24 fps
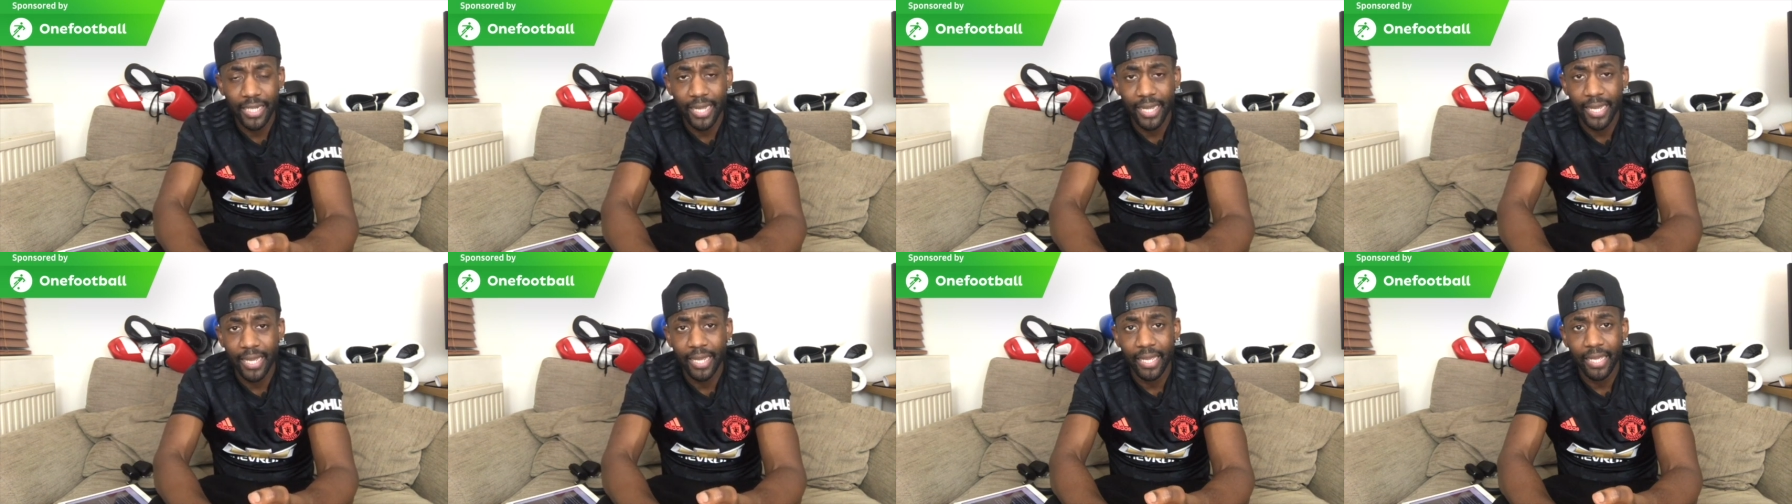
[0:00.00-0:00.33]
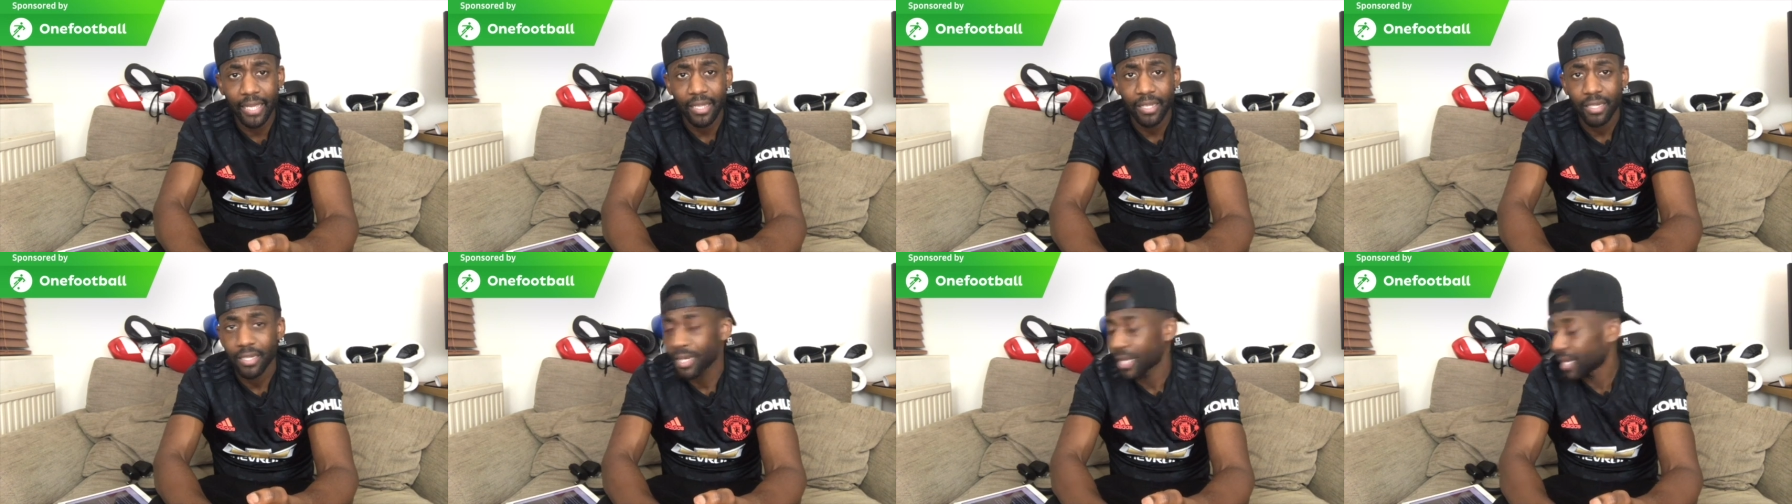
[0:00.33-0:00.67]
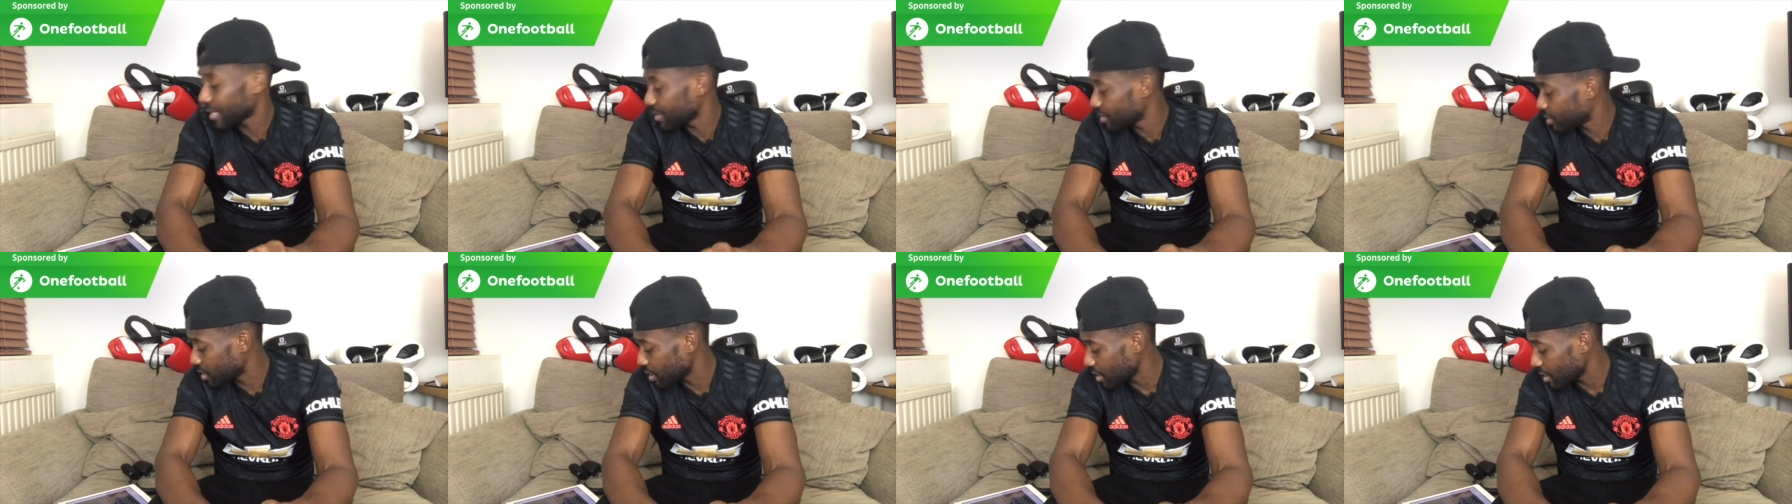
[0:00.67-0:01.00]
air.
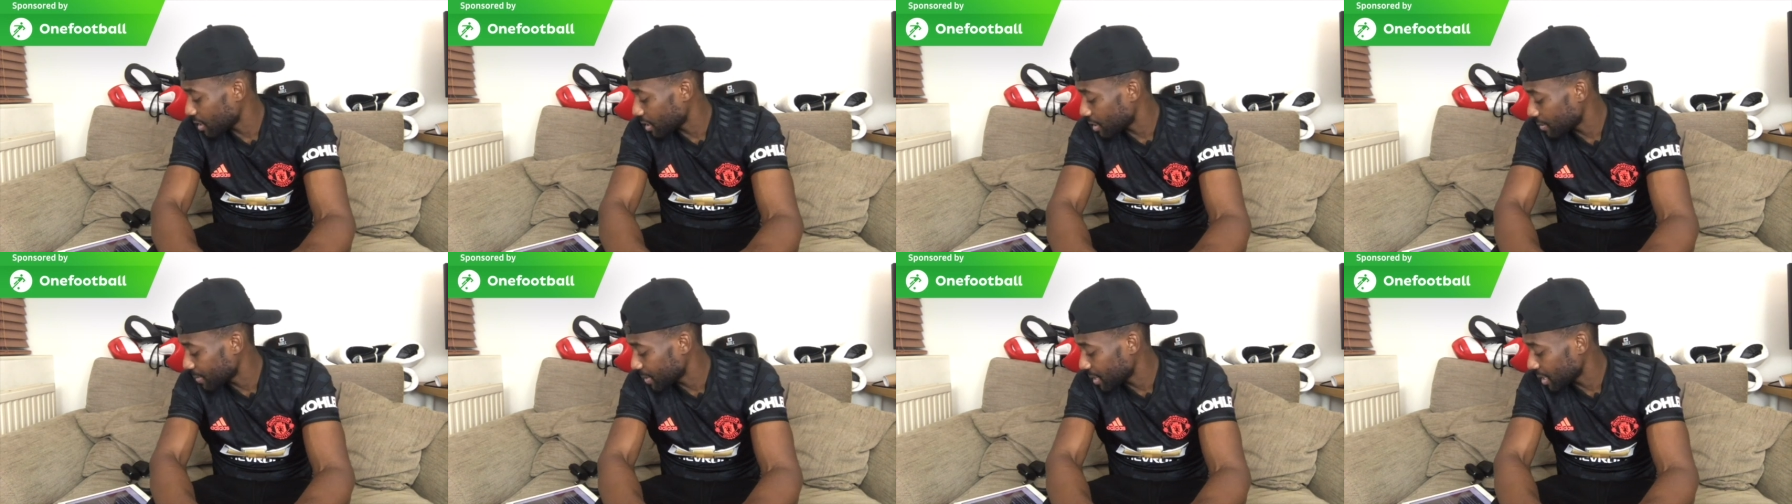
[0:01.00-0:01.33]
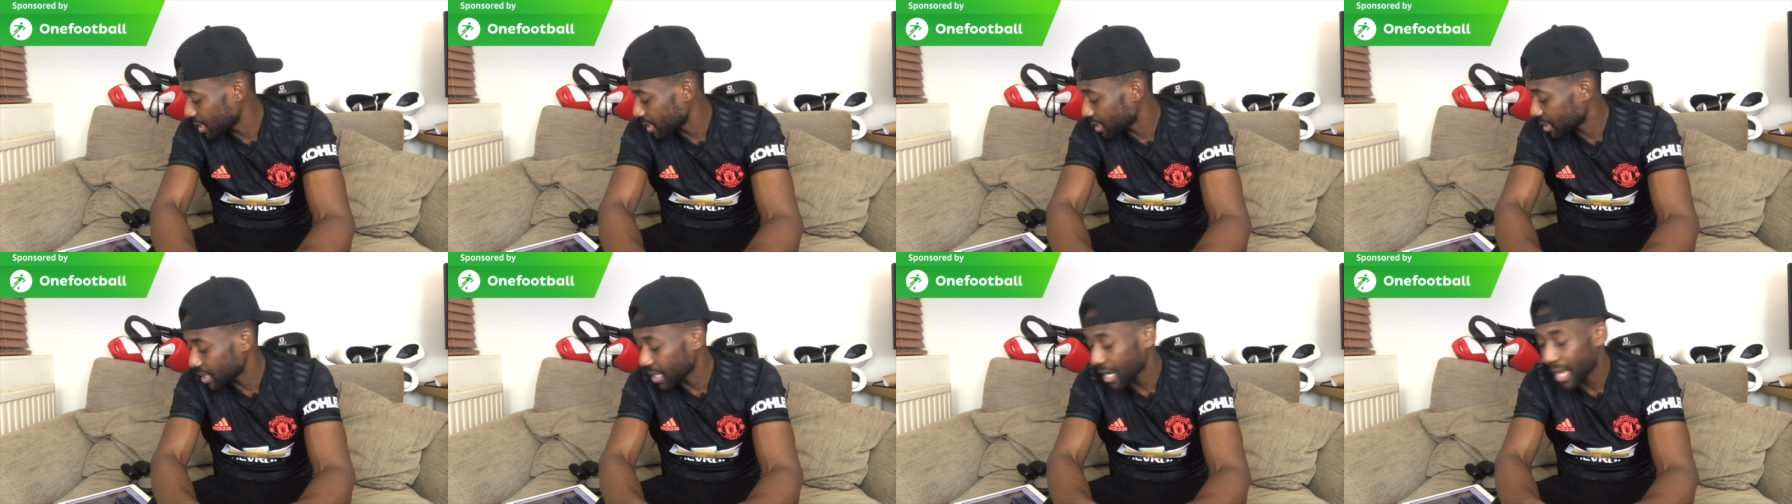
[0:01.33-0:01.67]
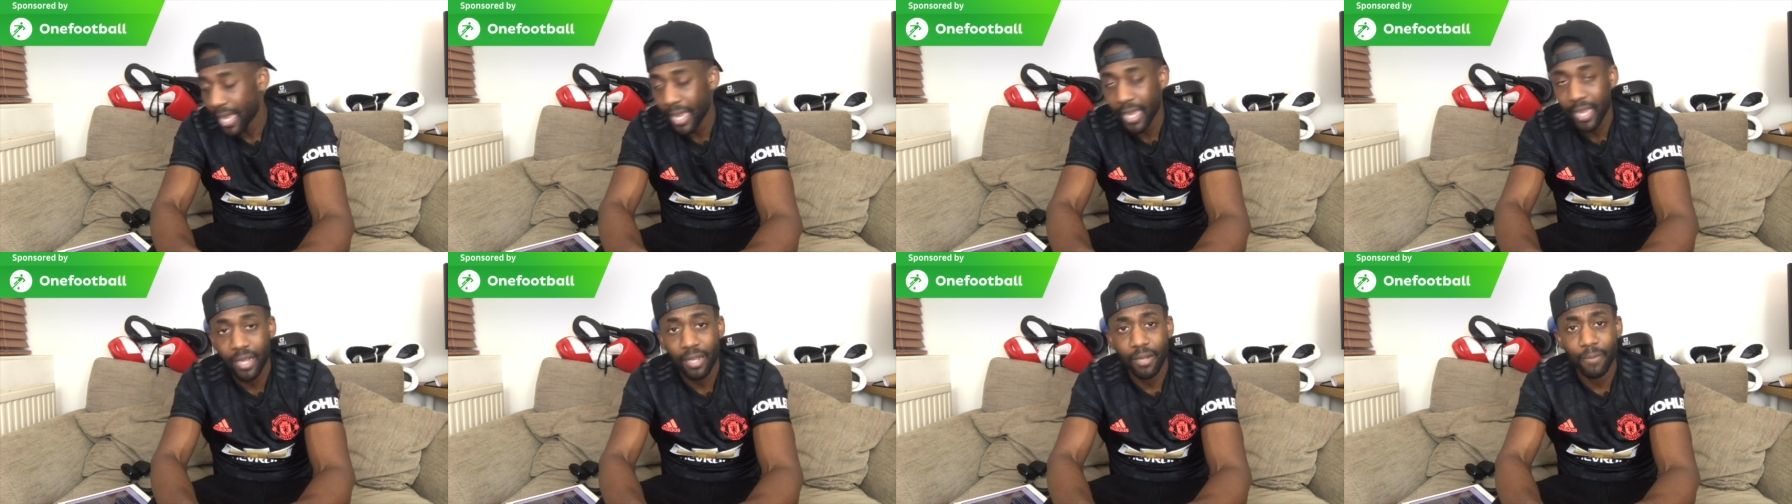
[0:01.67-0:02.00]
Like, do you know what I mean? It's
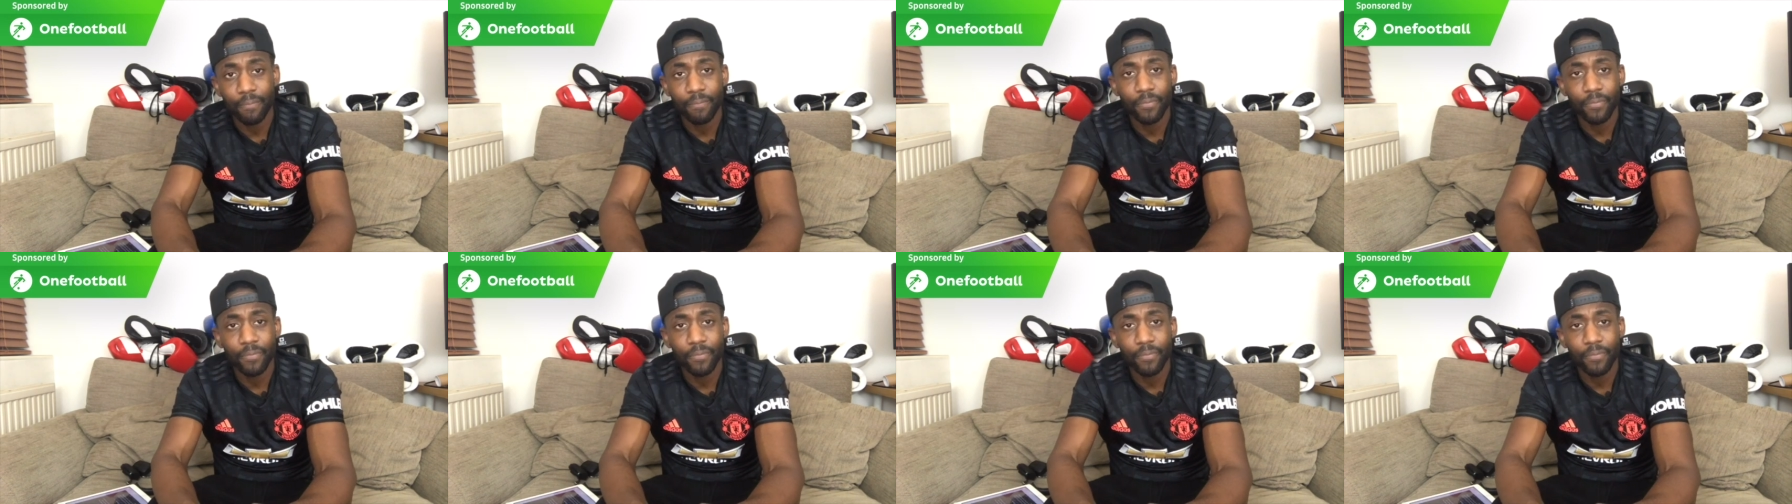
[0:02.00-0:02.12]
like